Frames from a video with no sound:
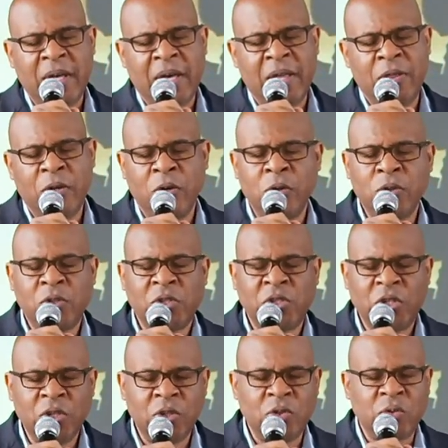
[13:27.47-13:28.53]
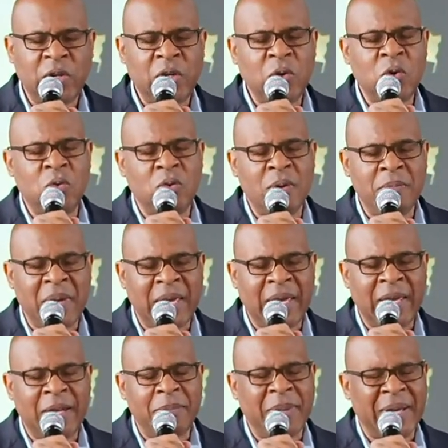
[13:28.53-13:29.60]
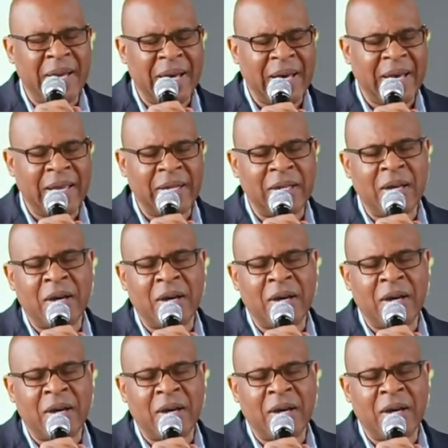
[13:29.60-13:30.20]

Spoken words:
And those children who remain behind,